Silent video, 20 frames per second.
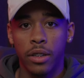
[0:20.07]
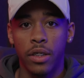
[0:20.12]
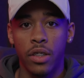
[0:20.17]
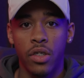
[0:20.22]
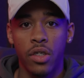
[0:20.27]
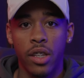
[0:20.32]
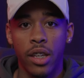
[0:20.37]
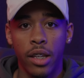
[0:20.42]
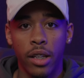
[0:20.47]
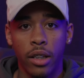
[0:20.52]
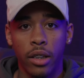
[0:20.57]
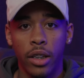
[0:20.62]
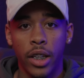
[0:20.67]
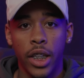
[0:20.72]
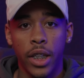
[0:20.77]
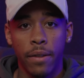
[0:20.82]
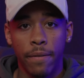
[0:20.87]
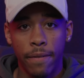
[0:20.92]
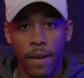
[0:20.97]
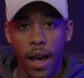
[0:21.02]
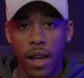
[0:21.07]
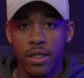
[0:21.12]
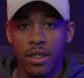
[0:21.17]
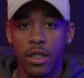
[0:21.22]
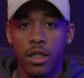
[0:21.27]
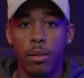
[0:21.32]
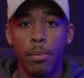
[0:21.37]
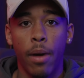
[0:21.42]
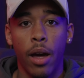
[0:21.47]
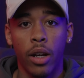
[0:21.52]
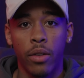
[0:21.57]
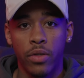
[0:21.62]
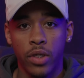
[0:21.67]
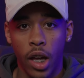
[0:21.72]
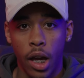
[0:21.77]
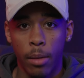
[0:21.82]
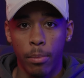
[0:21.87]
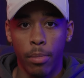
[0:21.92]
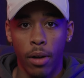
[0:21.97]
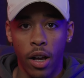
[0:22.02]
the skill in the fastest amount of
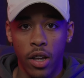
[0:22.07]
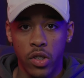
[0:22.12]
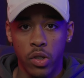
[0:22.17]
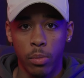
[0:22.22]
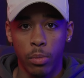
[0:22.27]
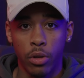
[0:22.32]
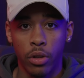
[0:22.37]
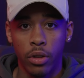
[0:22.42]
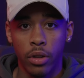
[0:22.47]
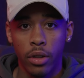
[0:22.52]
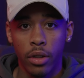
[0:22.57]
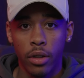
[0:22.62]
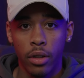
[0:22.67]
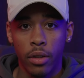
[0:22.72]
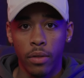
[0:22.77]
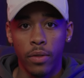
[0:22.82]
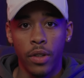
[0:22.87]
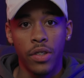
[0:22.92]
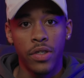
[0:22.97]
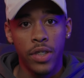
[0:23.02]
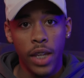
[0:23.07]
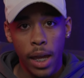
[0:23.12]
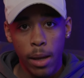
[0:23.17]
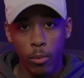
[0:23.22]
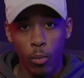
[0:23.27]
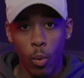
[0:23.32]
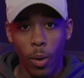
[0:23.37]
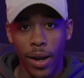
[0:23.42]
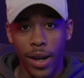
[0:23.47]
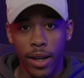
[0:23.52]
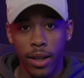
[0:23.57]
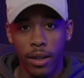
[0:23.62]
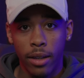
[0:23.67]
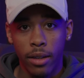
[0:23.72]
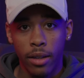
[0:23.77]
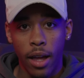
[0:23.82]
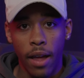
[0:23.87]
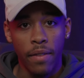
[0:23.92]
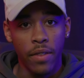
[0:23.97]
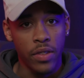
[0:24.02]
time possible, the same way
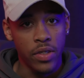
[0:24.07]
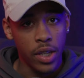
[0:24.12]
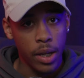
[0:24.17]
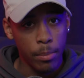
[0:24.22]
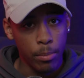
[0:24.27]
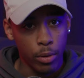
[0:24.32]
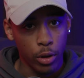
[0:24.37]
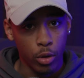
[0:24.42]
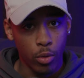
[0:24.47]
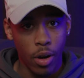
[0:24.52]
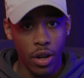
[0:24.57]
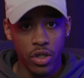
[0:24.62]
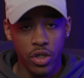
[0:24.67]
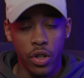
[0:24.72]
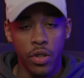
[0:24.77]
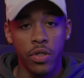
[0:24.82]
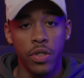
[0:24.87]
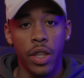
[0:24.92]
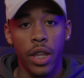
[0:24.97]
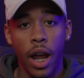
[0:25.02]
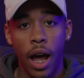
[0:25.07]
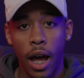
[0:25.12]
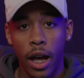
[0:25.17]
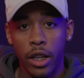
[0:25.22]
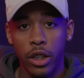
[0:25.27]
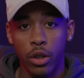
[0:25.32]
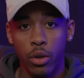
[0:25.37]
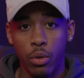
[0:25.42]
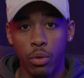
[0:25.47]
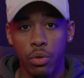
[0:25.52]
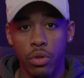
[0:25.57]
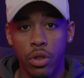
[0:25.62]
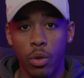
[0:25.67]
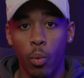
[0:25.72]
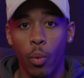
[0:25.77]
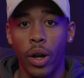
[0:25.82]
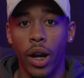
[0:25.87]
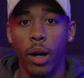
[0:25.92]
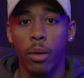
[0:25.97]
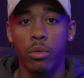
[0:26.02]
and the same progressions that I
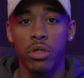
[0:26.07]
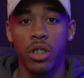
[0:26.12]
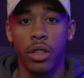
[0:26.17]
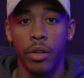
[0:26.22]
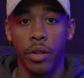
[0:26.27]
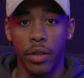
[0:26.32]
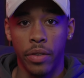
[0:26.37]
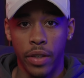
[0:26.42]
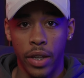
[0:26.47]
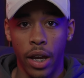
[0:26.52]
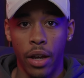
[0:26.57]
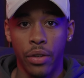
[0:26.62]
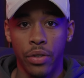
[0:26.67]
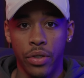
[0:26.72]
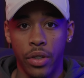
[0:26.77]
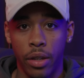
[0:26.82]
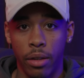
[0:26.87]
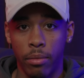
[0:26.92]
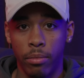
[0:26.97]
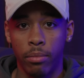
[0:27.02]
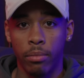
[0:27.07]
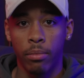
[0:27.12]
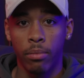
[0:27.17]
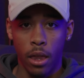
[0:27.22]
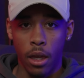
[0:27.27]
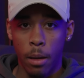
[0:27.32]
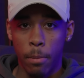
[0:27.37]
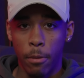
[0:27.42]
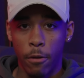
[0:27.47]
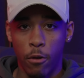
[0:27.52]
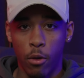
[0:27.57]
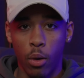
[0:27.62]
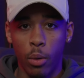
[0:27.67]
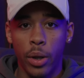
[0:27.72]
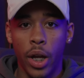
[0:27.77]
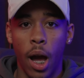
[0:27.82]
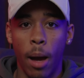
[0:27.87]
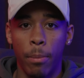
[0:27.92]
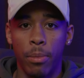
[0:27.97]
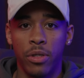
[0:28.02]
used when I was learning the L-Sit. Before
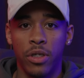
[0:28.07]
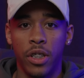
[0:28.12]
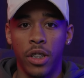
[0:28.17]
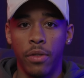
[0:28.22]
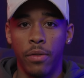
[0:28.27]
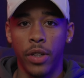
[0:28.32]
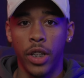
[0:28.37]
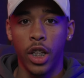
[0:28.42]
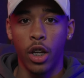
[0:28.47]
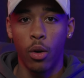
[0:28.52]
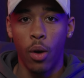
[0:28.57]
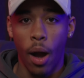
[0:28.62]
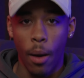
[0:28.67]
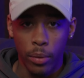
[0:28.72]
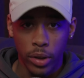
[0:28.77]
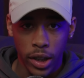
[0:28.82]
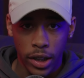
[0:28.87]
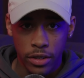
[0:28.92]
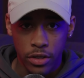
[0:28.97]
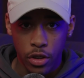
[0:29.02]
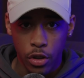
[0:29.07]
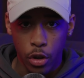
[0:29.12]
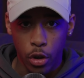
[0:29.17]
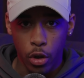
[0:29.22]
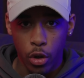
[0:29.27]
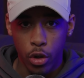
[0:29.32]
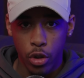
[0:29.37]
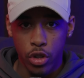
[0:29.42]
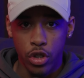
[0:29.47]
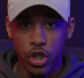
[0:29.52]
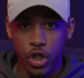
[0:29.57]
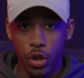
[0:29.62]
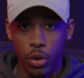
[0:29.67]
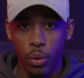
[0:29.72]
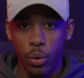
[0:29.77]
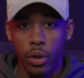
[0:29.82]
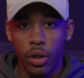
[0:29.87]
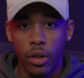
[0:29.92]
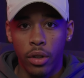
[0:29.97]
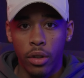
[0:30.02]
we hop into the video, I would like to urge you